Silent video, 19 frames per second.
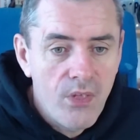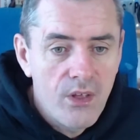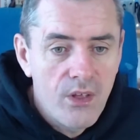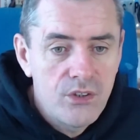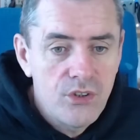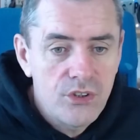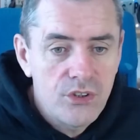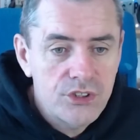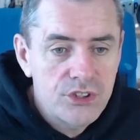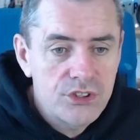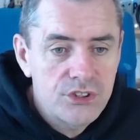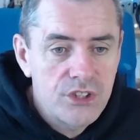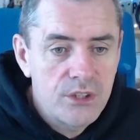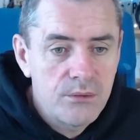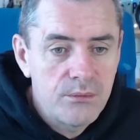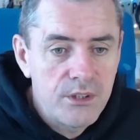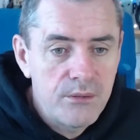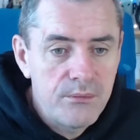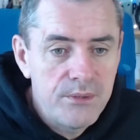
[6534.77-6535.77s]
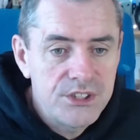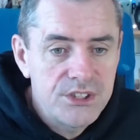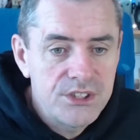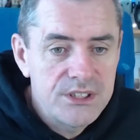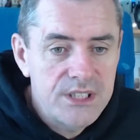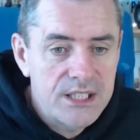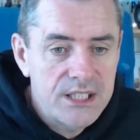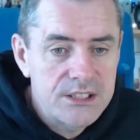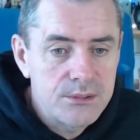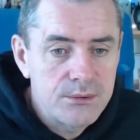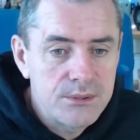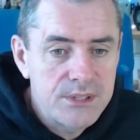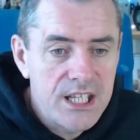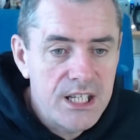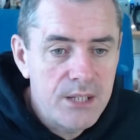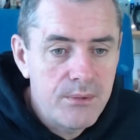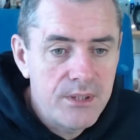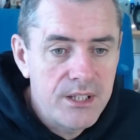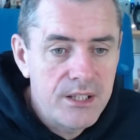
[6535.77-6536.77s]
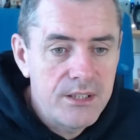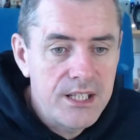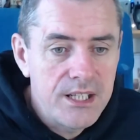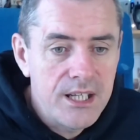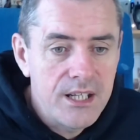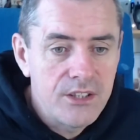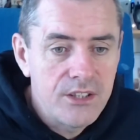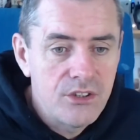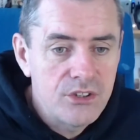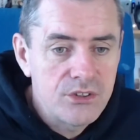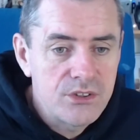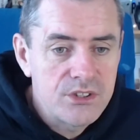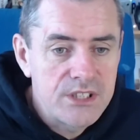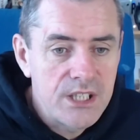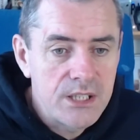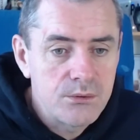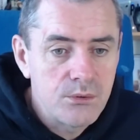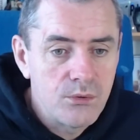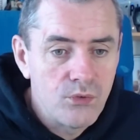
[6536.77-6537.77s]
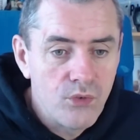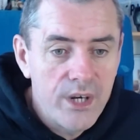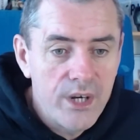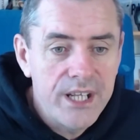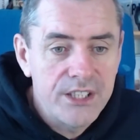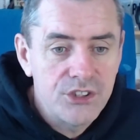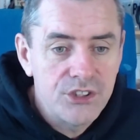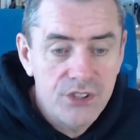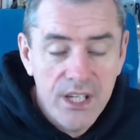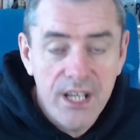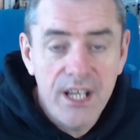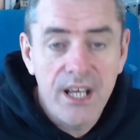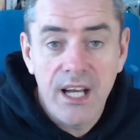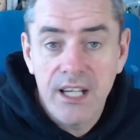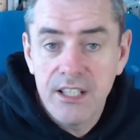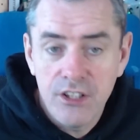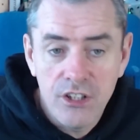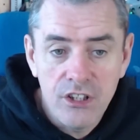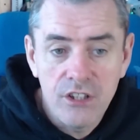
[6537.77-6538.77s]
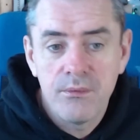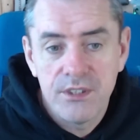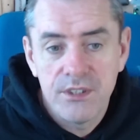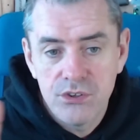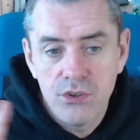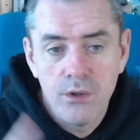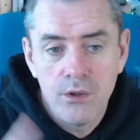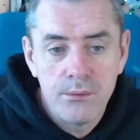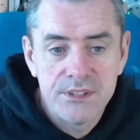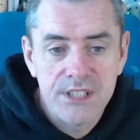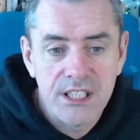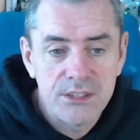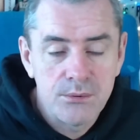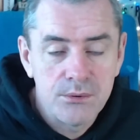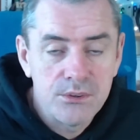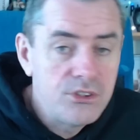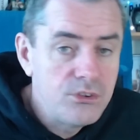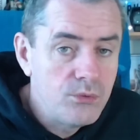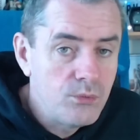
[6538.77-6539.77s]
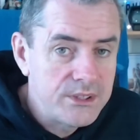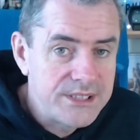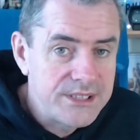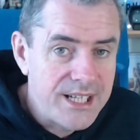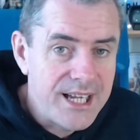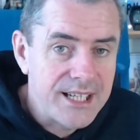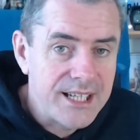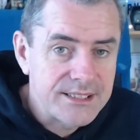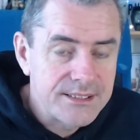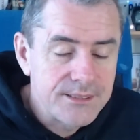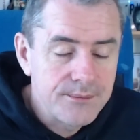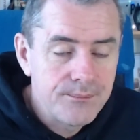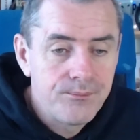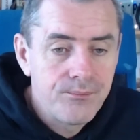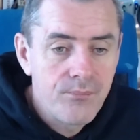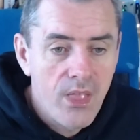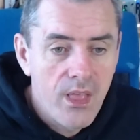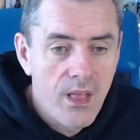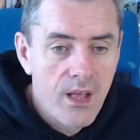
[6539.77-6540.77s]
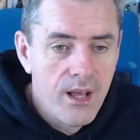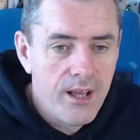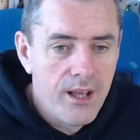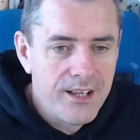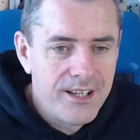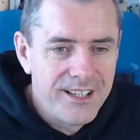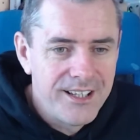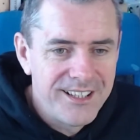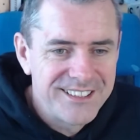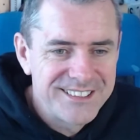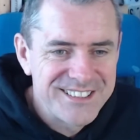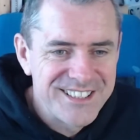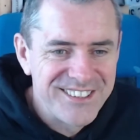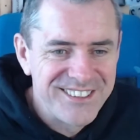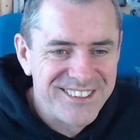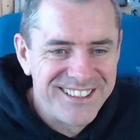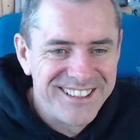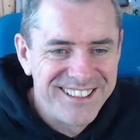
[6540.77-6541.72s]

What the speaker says: Those concerned with emissions and sustainability, and those obsessed with range. Yeah, and the other ones who are obsessed with tax. So